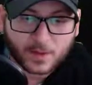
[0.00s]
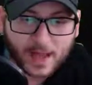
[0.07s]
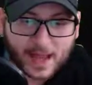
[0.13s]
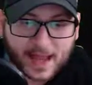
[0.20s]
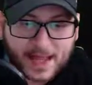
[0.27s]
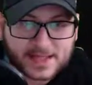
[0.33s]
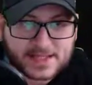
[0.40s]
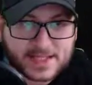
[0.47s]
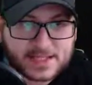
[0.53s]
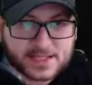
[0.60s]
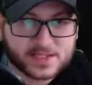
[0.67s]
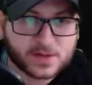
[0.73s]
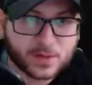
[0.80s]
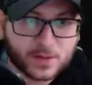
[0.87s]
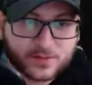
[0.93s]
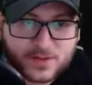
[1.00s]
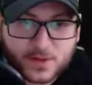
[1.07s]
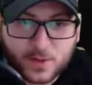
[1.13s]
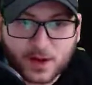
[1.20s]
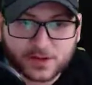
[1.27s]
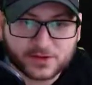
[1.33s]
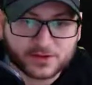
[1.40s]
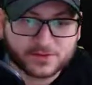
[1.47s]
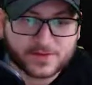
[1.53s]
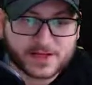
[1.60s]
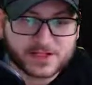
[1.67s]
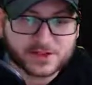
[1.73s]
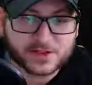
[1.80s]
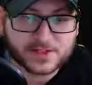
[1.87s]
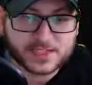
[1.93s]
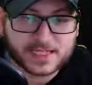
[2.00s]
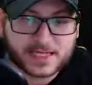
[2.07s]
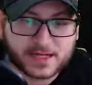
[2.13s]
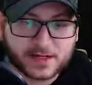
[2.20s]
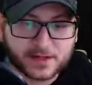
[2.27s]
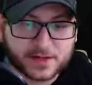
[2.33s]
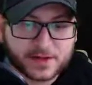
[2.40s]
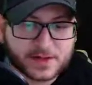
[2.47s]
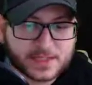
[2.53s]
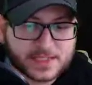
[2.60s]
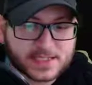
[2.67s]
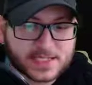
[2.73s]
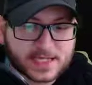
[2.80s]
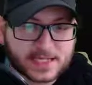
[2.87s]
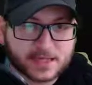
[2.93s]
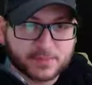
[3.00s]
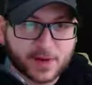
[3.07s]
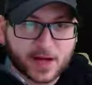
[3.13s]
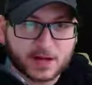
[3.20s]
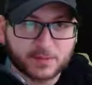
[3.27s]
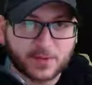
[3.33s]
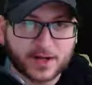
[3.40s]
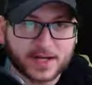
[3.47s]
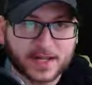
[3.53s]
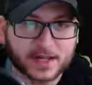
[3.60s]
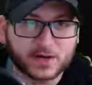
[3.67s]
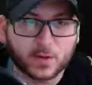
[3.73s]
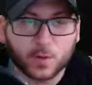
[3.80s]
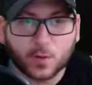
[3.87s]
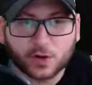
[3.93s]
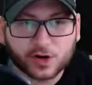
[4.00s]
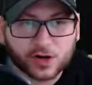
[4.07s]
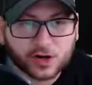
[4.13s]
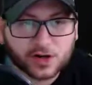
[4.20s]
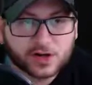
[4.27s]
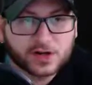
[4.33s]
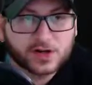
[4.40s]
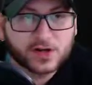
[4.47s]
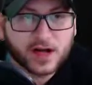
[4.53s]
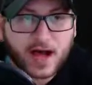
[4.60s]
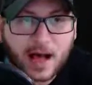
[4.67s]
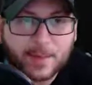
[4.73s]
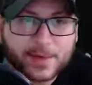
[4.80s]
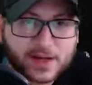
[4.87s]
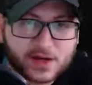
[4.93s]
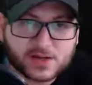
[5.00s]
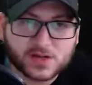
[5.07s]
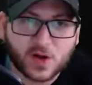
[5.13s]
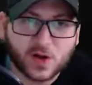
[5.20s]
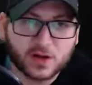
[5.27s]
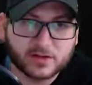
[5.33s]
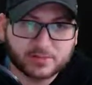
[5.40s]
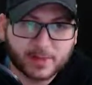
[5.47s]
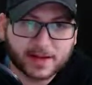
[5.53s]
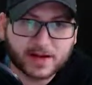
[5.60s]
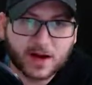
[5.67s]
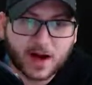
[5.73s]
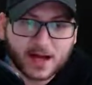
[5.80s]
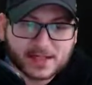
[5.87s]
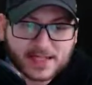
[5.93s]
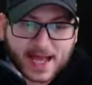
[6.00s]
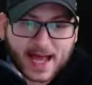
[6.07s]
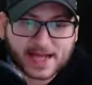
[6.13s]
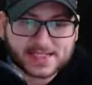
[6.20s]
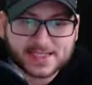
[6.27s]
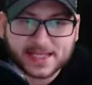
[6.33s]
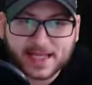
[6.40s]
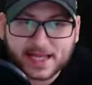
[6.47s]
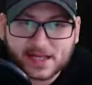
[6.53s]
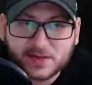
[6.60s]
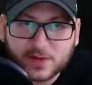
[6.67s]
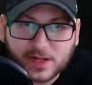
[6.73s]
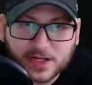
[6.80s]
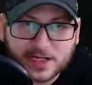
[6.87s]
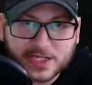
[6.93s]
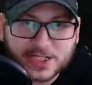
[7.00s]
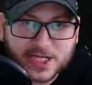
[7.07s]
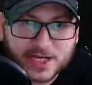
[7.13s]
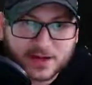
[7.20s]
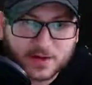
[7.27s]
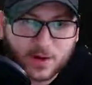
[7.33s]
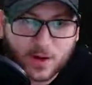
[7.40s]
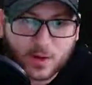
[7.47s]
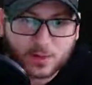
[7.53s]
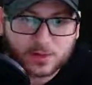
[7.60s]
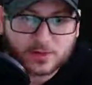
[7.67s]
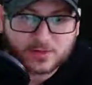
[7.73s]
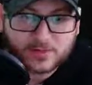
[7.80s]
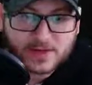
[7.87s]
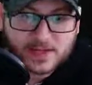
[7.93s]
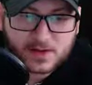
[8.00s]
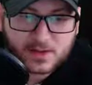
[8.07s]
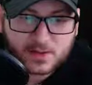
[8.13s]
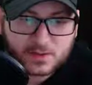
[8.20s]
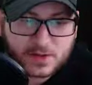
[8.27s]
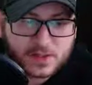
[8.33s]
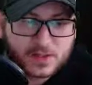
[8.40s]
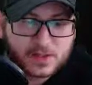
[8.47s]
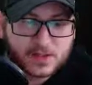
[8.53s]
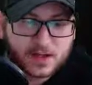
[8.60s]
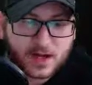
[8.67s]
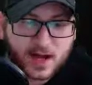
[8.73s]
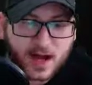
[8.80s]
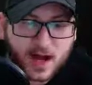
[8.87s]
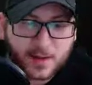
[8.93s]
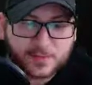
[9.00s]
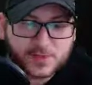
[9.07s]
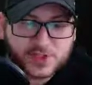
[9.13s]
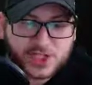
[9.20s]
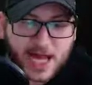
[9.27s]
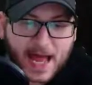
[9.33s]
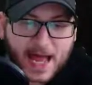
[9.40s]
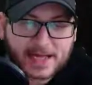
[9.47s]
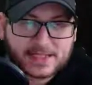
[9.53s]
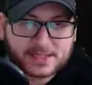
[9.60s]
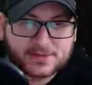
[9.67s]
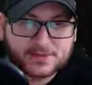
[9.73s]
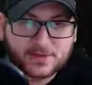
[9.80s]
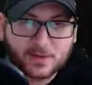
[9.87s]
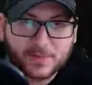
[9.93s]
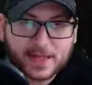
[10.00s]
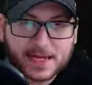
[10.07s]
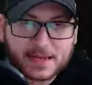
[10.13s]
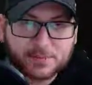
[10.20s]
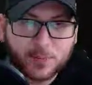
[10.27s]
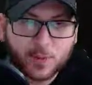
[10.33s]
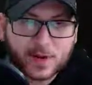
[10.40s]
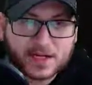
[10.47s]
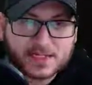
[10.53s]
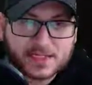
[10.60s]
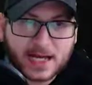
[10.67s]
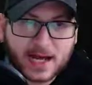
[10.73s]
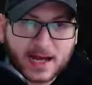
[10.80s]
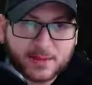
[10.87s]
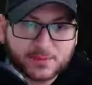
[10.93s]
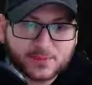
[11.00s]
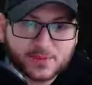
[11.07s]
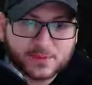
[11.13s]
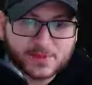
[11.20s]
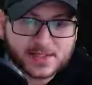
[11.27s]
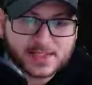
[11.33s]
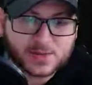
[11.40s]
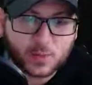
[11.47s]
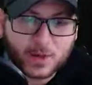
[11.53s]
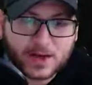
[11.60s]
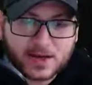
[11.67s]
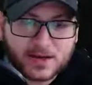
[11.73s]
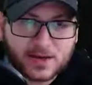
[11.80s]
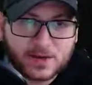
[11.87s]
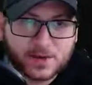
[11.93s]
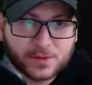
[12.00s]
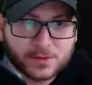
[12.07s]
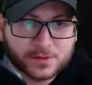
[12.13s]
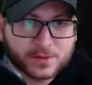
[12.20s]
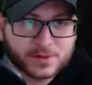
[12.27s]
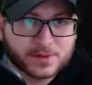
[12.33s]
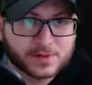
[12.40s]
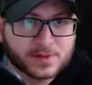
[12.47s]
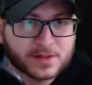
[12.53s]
Okay, and then so a few other features here you can see in the bottom right hand corner. Here's all of my contacts. Again, you can initiate a call or a video chat from any point in time from this window.